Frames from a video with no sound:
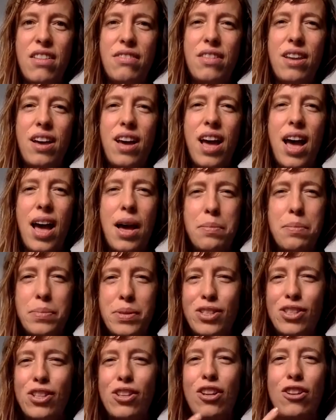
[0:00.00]
that
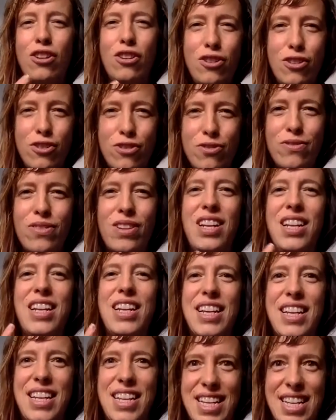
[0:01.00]

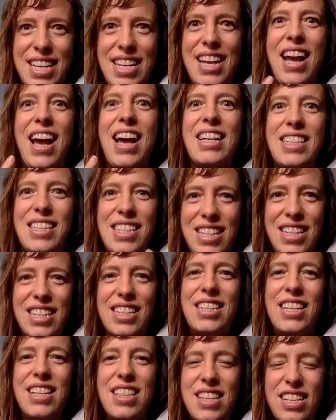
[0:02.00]
absolutely gets
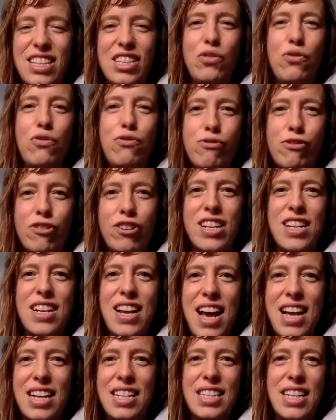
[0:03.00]
into this
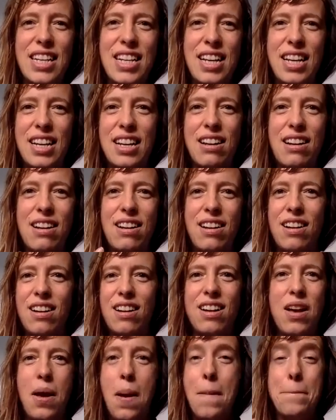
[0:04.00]
frenetic,
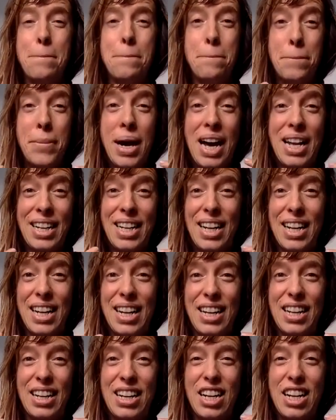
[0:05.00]

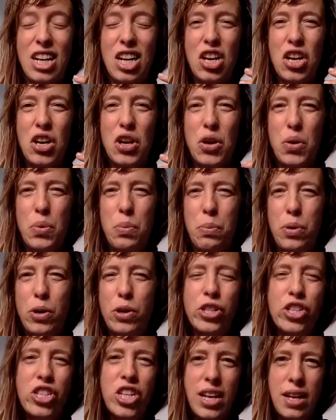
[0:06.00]
manic,
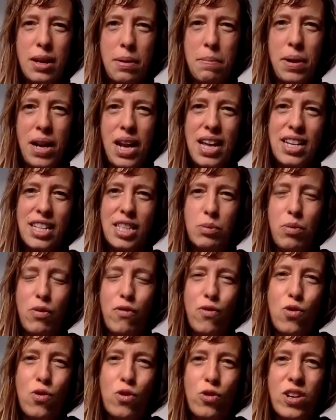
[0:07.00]
pushing place
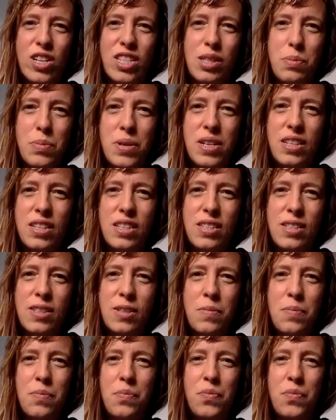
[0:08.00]
before Christmas.